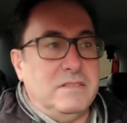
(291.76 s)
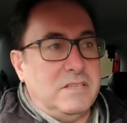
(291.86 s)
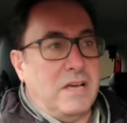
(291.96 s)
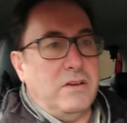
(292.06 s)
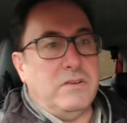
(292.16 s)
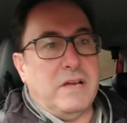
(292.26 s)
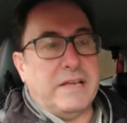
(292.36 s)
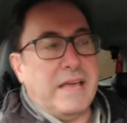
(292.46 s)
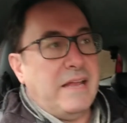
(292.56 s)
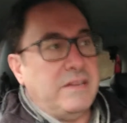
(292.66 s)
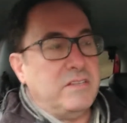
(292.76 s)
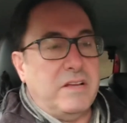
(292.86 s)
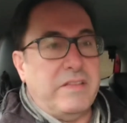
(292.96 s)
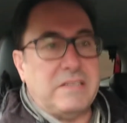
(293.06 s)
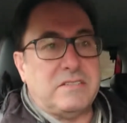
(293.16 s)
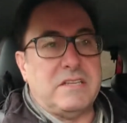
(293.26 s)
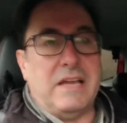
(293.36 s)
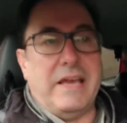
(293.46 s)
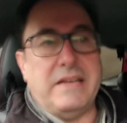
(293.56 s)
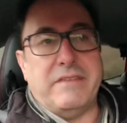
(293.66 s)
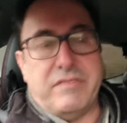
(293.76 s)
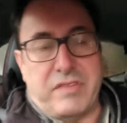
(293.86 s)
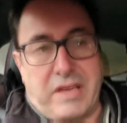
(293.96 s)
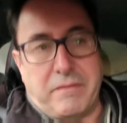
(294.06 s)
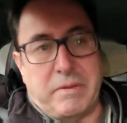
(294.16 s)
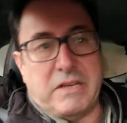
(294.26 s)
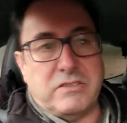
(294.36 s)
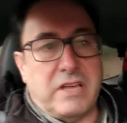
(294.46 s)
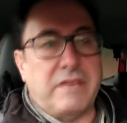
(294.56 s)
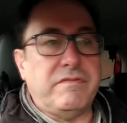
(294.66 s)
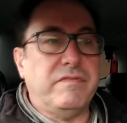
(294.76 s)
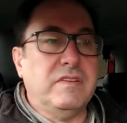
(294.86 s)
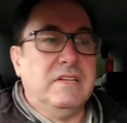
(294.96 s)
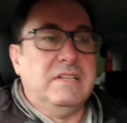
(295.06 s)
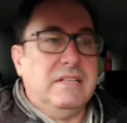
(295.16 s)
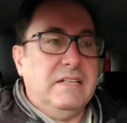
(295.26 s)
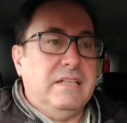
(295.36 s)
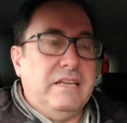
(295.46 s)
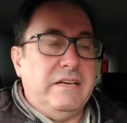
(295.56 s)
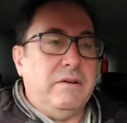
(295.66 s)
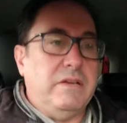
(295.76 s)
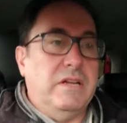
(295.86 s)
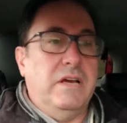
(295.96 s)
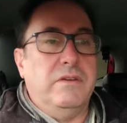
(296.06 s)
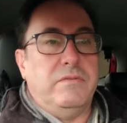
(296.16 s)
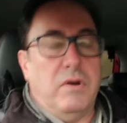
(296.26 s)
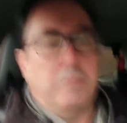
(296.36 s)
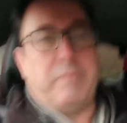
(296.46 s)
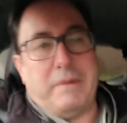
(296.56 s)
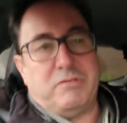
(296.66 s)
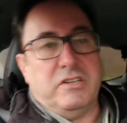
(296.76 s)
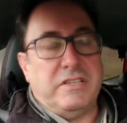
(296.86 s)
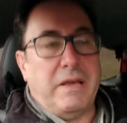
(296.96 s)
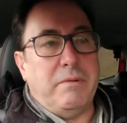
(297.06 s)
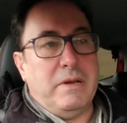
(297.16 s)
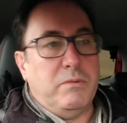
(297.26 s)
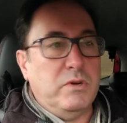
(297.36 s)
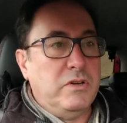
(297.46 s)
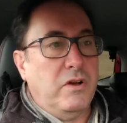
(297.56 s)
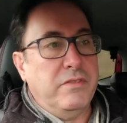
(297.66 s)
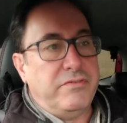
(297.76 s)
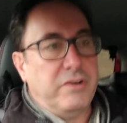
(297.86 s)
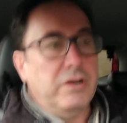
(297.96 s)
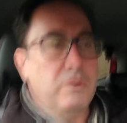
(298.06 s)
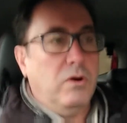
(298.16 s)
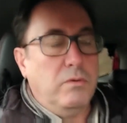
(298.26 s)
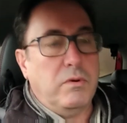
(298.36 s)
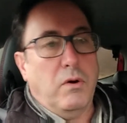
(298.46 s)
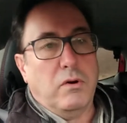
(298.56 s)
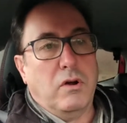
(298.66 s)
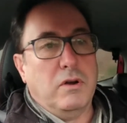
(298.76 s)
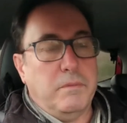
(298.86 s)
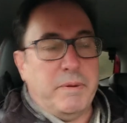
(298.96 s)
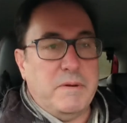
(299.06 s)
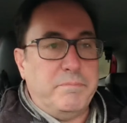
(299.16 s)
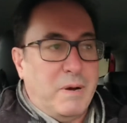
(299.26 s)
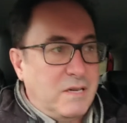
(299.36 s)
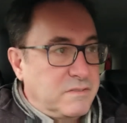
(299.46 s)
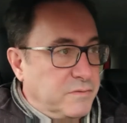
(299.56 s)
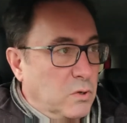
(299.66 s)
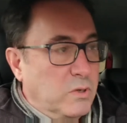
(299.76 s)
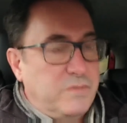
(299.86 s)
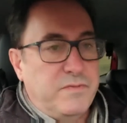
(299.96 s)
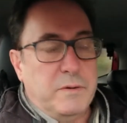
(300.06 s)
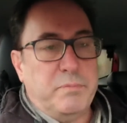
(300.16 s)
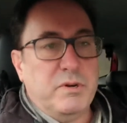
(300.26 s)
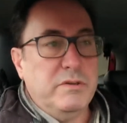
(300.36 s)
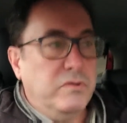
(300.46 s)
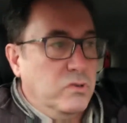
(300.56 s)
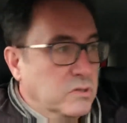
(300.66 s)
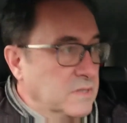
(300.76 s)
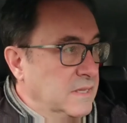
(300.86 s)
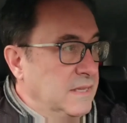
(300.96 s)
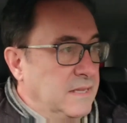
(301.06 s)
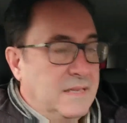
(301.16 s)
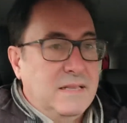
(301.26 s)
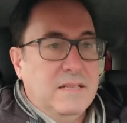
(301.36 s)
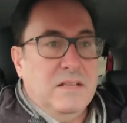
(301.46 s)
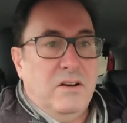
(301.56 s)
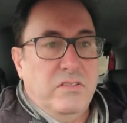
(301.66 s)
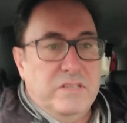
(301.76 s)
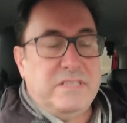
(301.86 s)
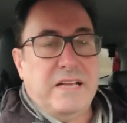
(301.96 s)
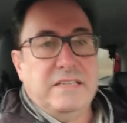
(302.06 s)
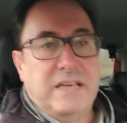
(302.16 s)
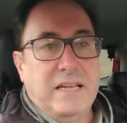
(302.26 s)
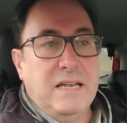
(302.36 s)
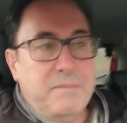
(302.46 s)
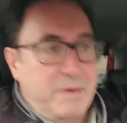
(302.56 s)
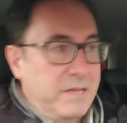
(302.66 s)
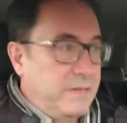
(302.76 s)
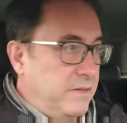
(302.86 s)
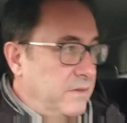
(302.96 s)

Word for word: So again, you know, that's delayed everything because they've, you know, perhaps on a day when it would have gone through or been passed forward for approval, on the 10-day limit,